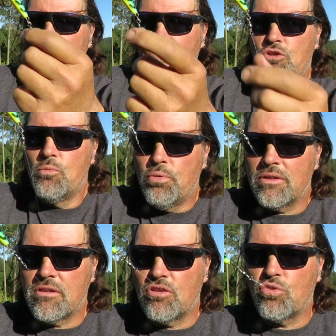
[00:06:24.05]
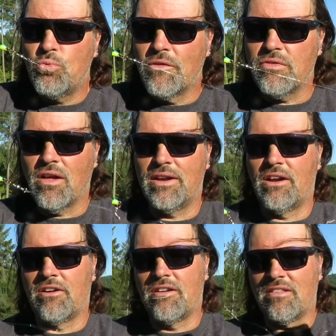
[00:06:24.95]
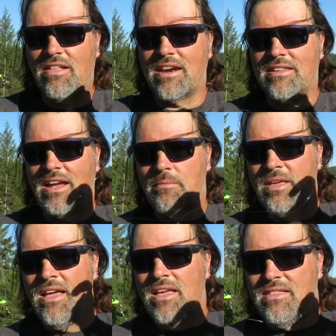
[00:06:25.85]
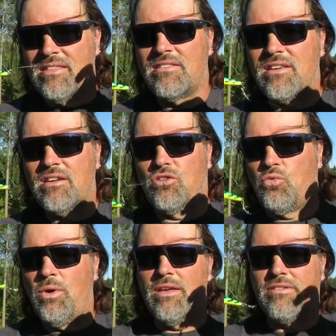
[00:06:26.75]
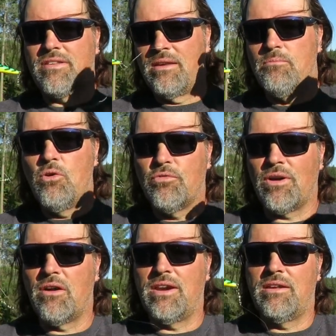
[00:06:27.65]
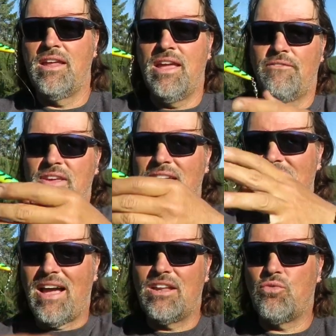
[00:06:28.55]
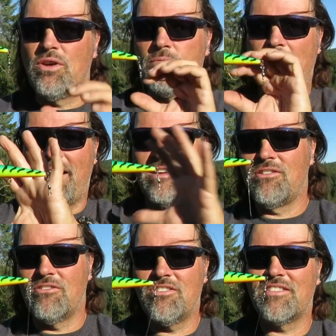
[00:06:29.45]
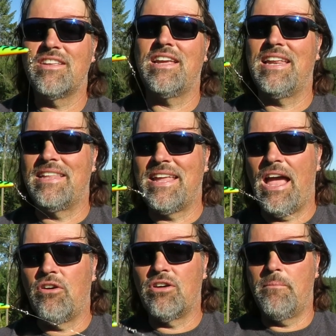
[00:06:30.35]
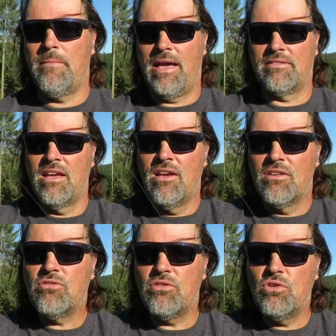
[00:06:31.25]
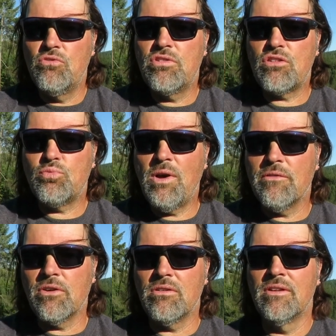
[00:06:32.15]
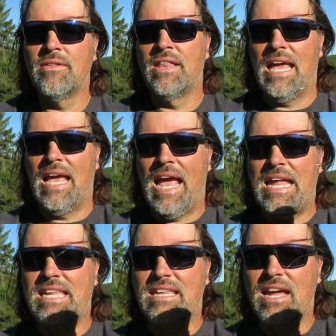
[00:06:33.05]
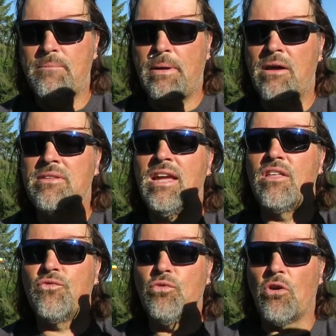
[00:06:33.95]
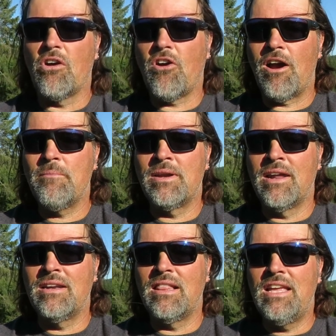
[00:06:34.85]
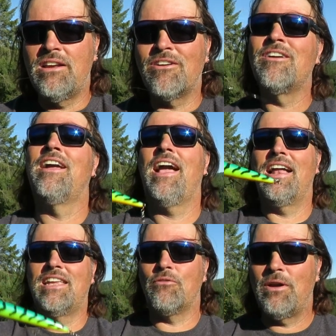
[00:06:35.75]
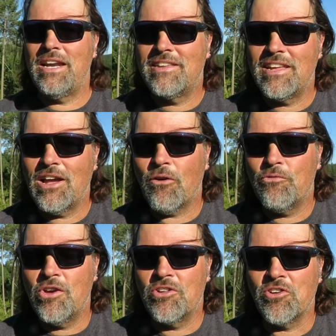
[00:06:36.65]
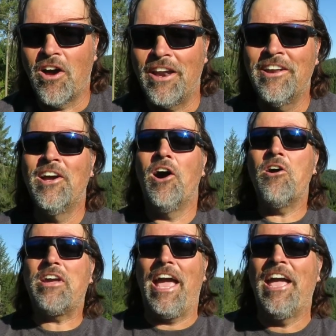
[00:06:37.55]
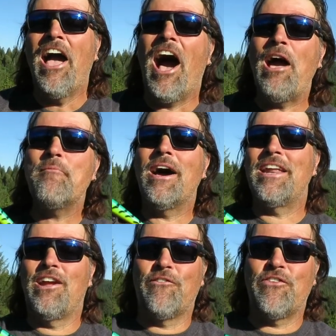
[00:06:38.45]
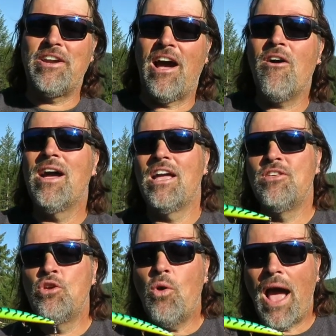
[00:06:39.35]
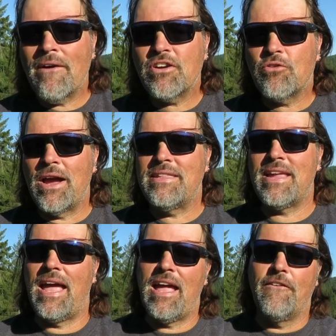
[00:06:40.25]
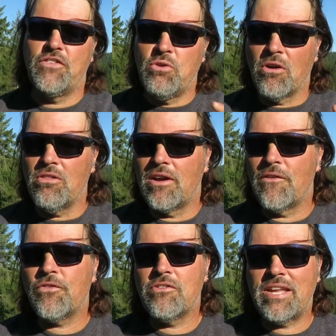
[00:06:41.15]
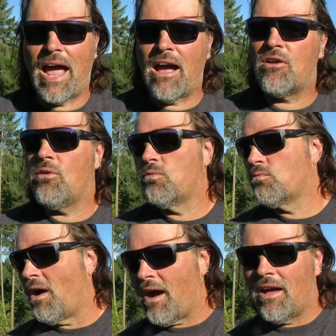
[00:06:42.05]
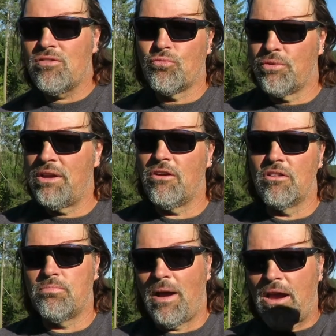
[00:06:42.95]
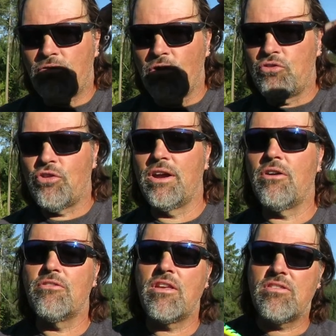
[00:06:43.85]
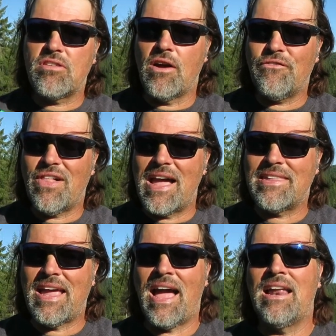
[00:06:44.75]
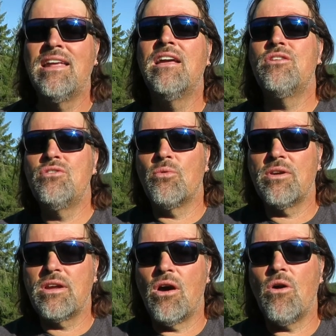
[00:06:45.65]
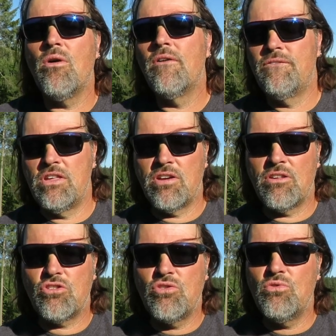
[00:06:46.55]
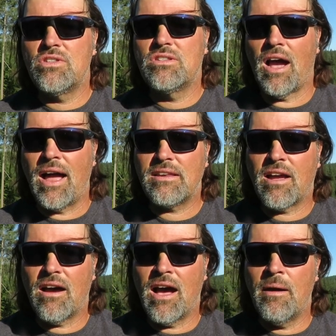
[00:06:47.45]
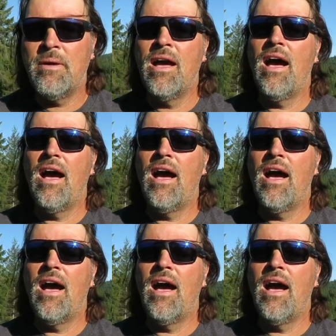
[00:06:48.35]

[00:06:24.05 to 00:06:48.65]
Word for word: that you put the swivel on there because a lot of times this is going to twist and move around and if you get line twist back here you're just going to get a tangled up mess so use a swivel 8 to 10 pound test fluorocarbon on the leader and get ready to yell fish on. Okay, I'm out of here for now. You have a great day. If you are looking for tackle, rods, reels, micro triggers, stuff like that, you know where to go. FishHuntShoot.com.